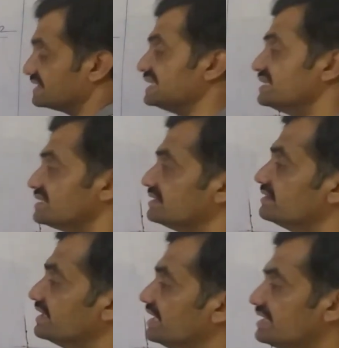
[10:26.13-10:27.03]
Since
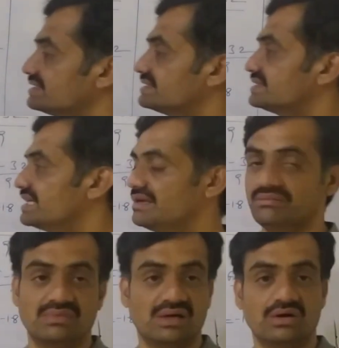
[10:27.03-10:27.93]
they are
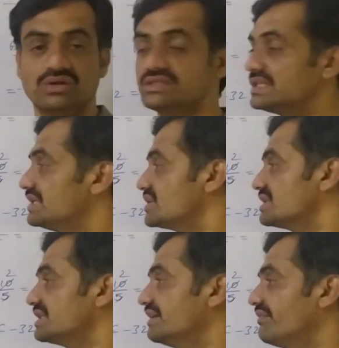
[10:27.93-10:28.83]
same on
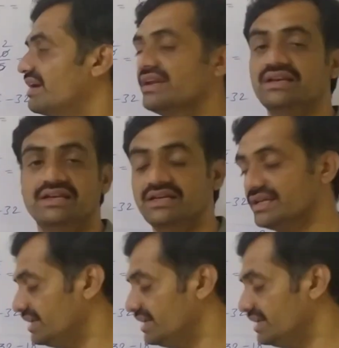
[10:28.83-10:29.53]
Celsius and Fahrenheit,